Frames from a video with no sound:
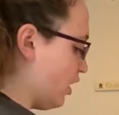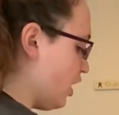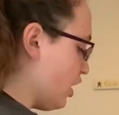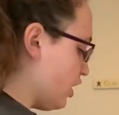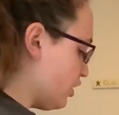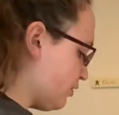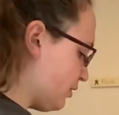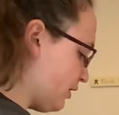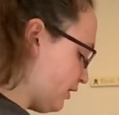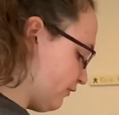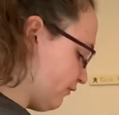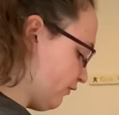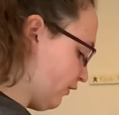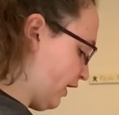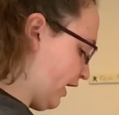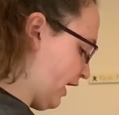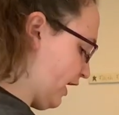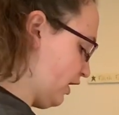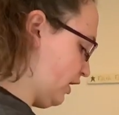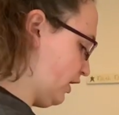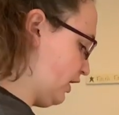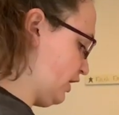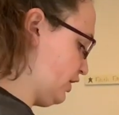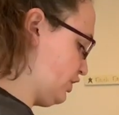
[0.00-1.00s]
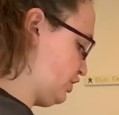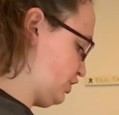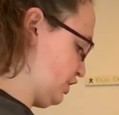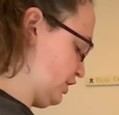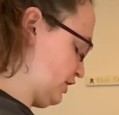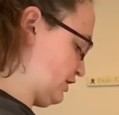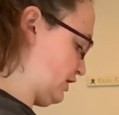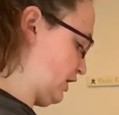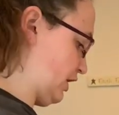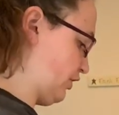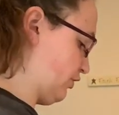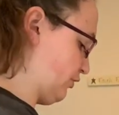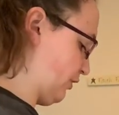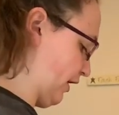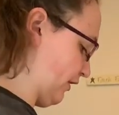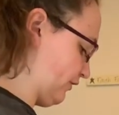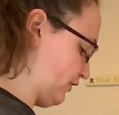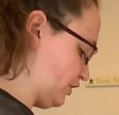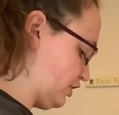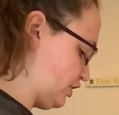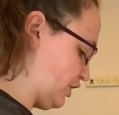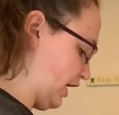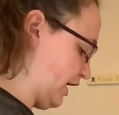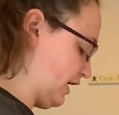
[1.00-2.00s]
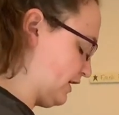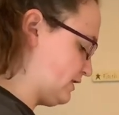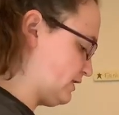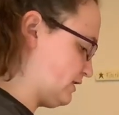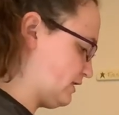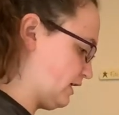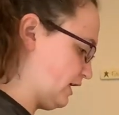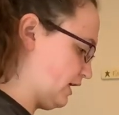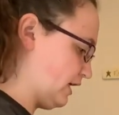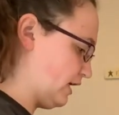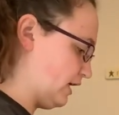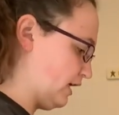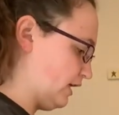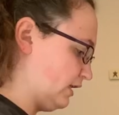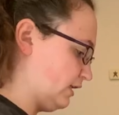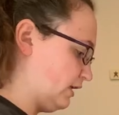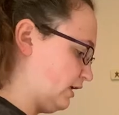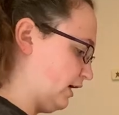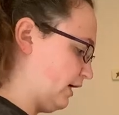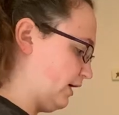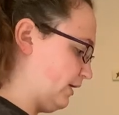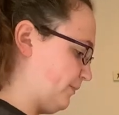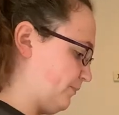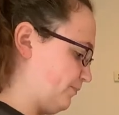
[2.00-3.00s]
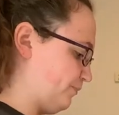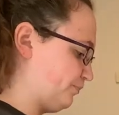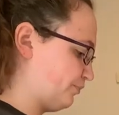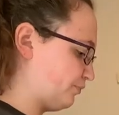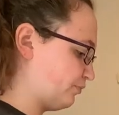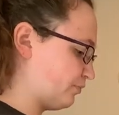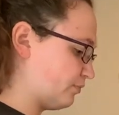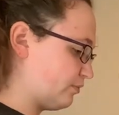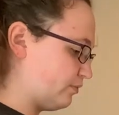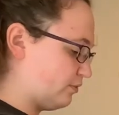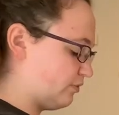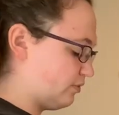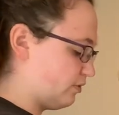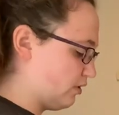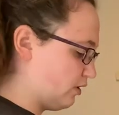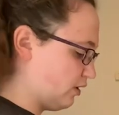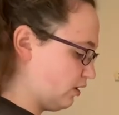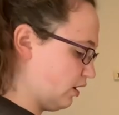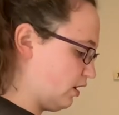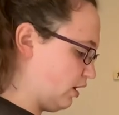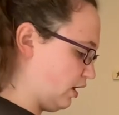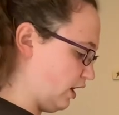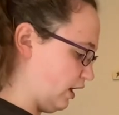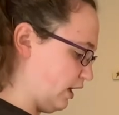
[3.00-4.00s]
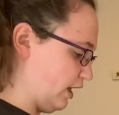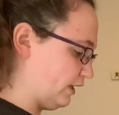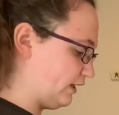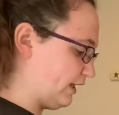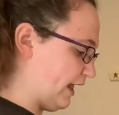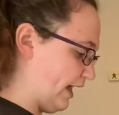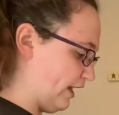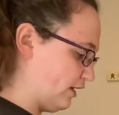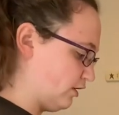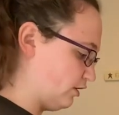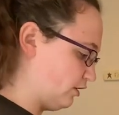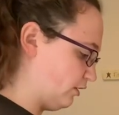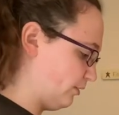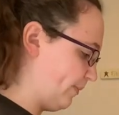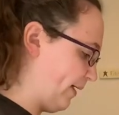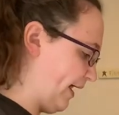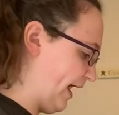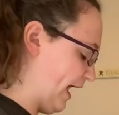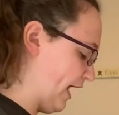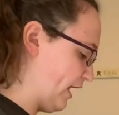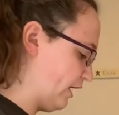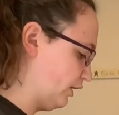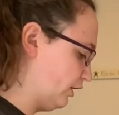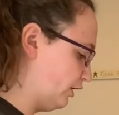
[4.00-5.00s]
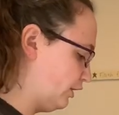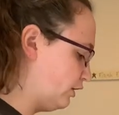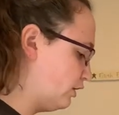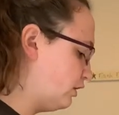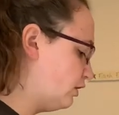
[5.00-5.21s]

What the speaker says: 3 to 4 areas just throughout the chest in a lateral pattern.